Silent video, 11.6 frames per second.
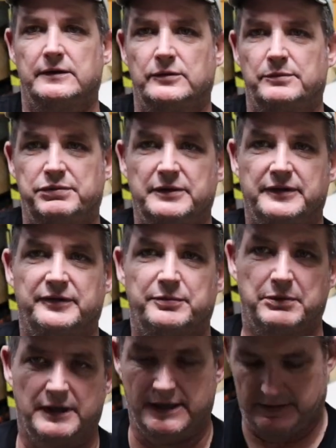We'll pull the
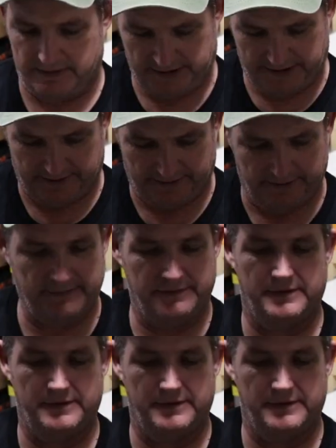spring out here